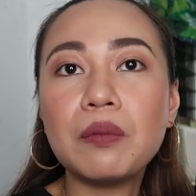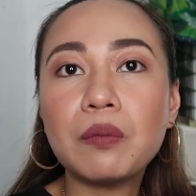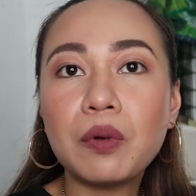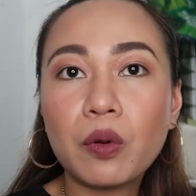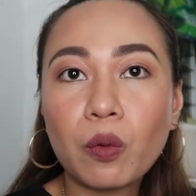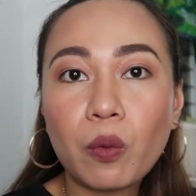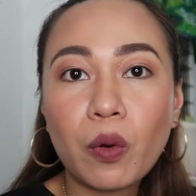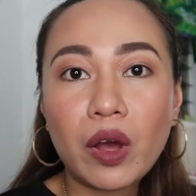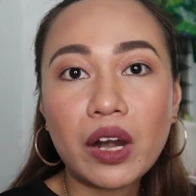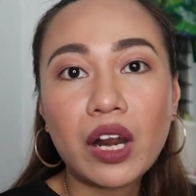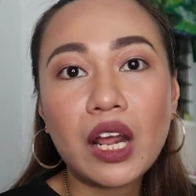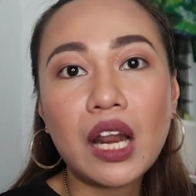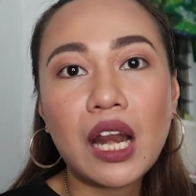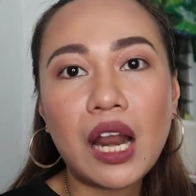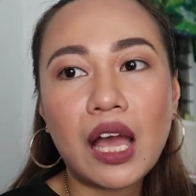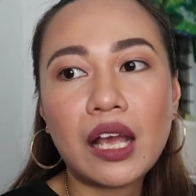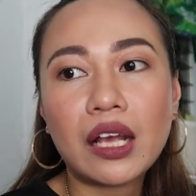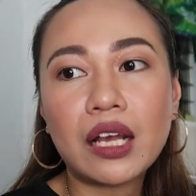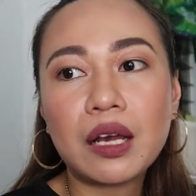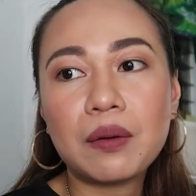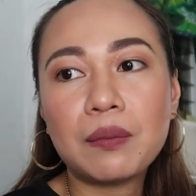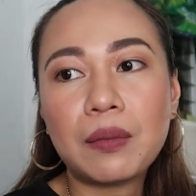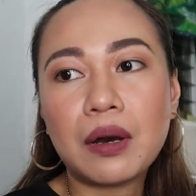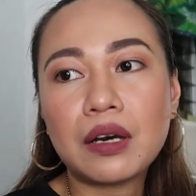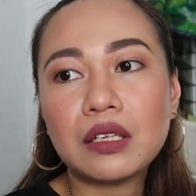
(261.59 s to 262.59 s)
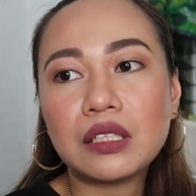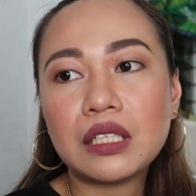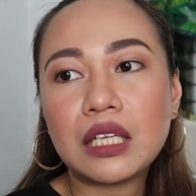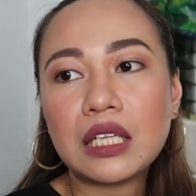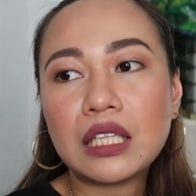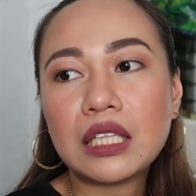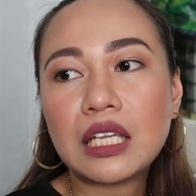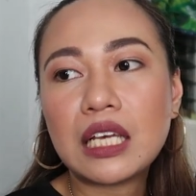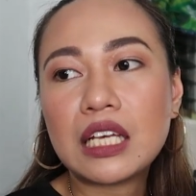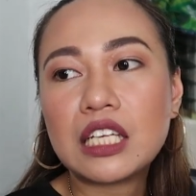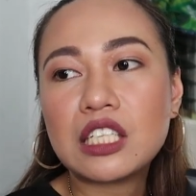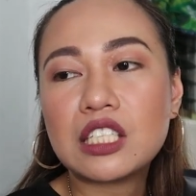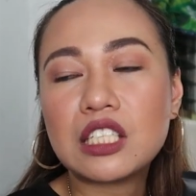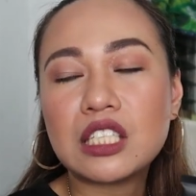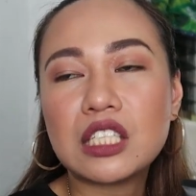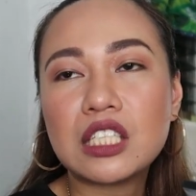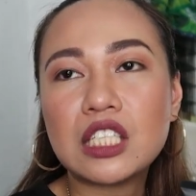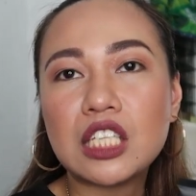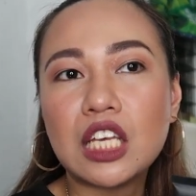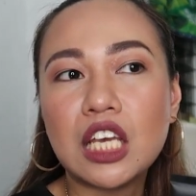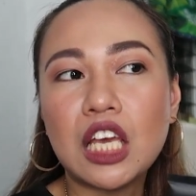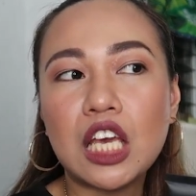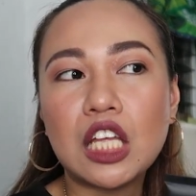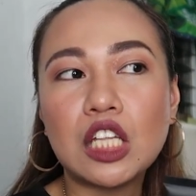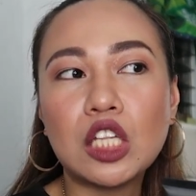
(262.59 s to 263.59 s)
But what I like about it
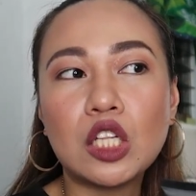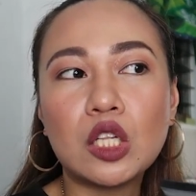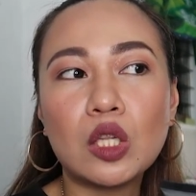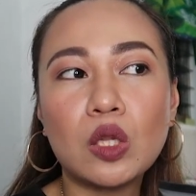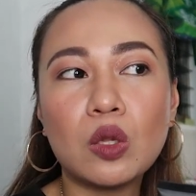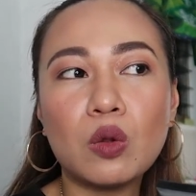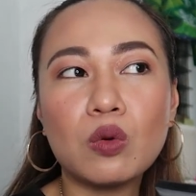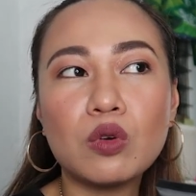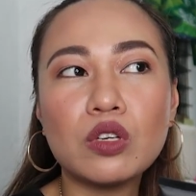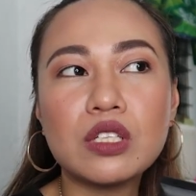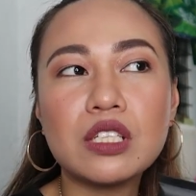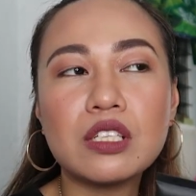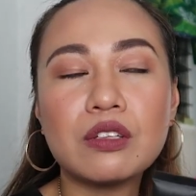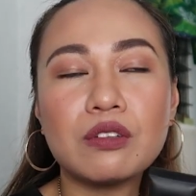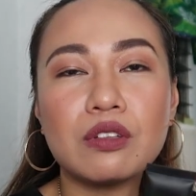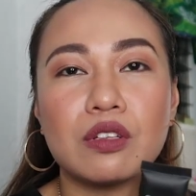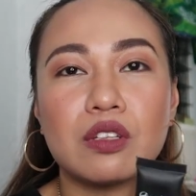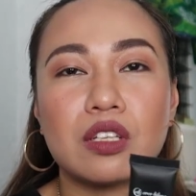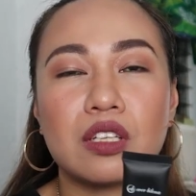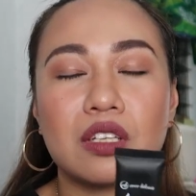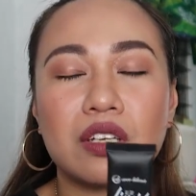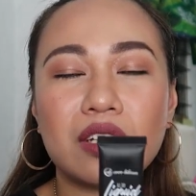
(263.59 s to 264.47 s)
is it looks